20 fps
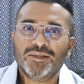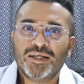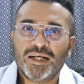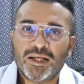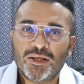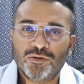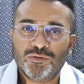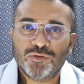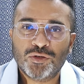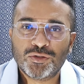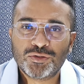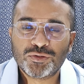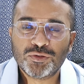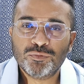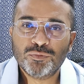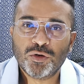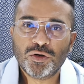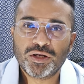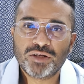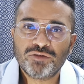Hello folks,
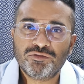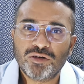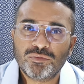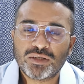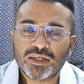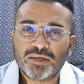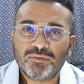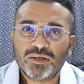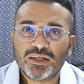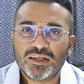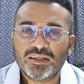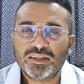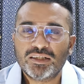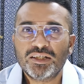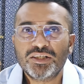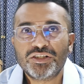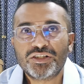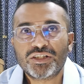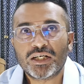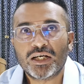good morning from Dhaka,
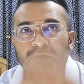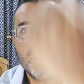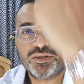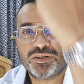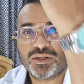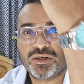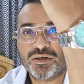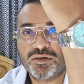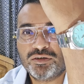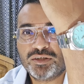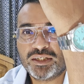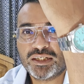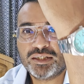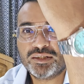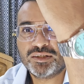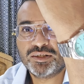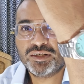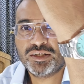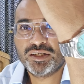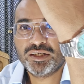Bangladesh. Time is around
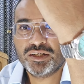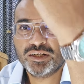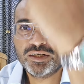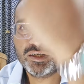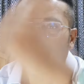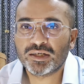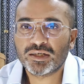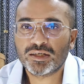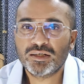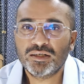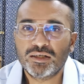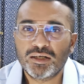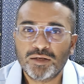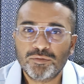10:30 here in Dhaka.